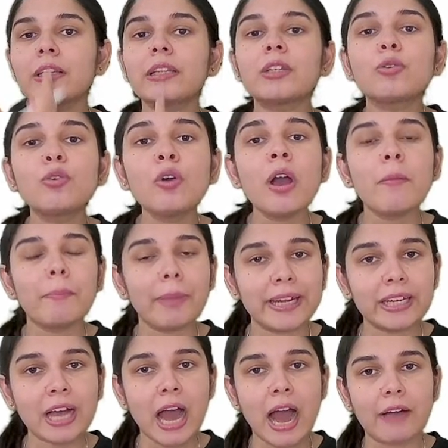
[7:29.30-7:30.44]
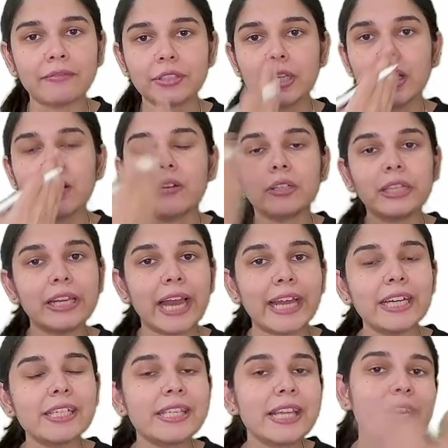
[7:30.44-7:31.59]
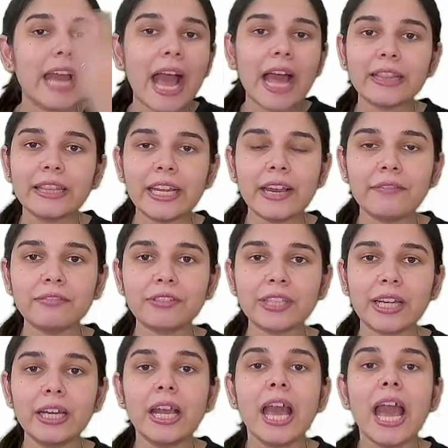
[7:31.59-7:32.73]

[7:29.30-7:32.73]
2 better halves, the right side and the left side,